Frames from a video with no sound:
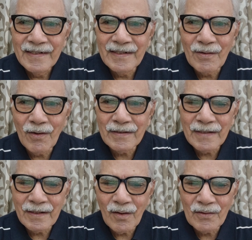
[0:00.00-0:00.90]
Records
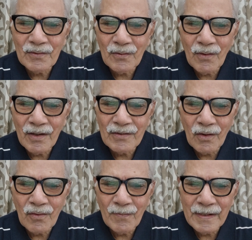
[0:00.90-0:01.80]
are also called
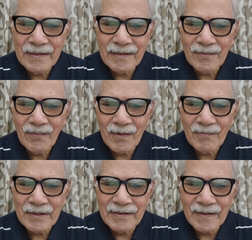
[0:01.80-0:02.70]
documented
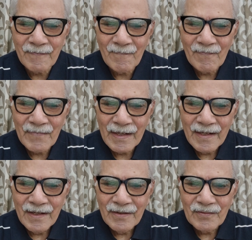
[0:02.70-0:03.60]
information.
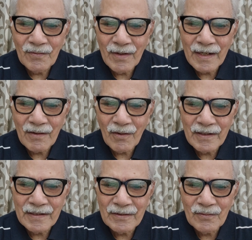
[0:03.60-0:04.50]
So
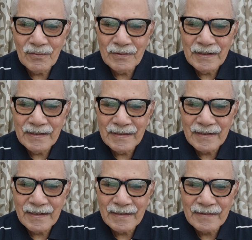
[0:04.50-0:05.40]
according to the
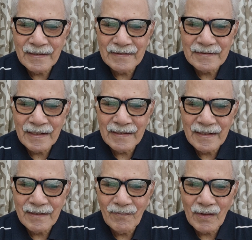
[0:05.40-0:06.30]
international
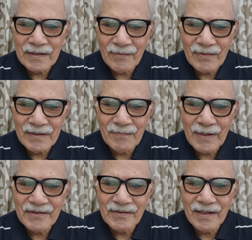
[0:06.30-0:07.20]
standard, whatever is
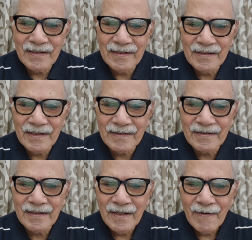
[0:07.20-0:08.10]
mentioned in
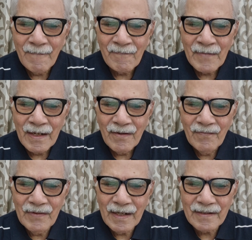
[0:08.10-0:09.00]
this,
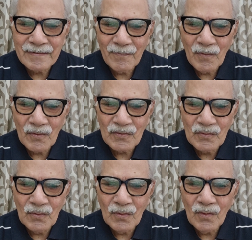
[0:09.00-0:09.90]
we are
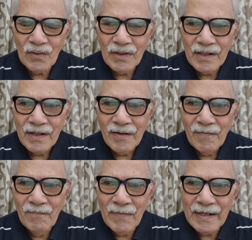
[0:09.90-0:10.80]
supposed to
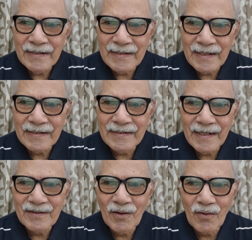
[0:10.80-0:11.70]
maintain
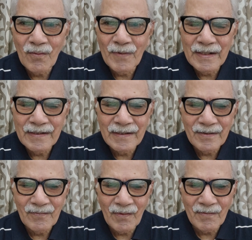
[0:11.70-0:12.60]
that documented
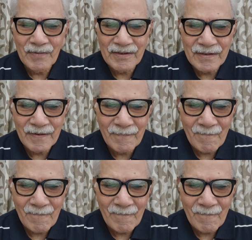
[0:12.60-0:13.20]
information.